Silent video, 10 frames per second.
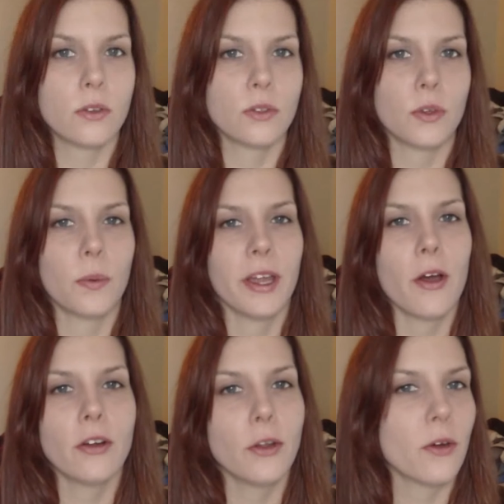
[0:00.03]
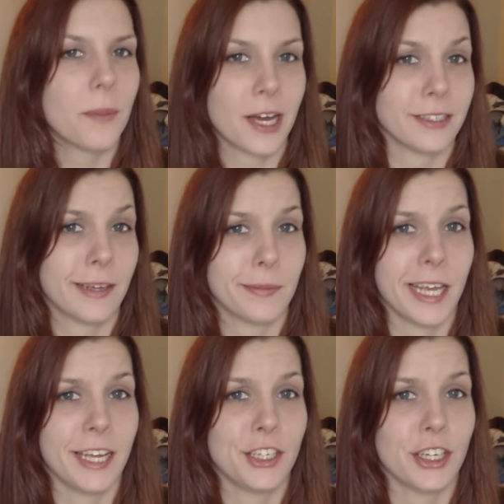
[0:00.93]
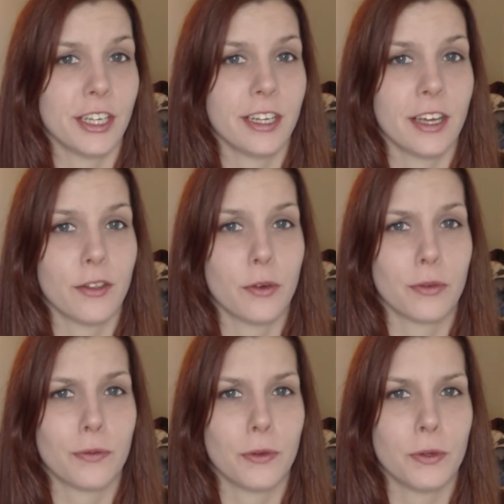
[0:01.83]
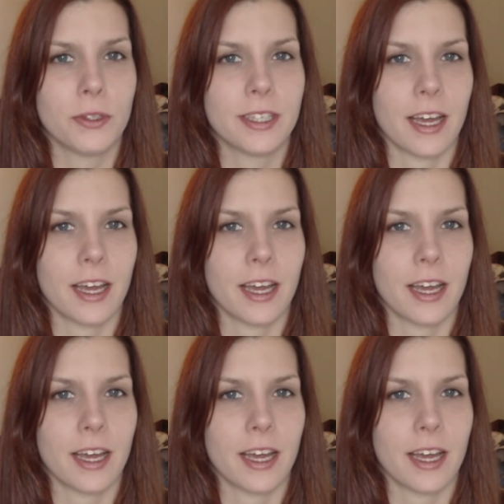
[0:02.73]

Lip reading: So we all know about temptation and those foods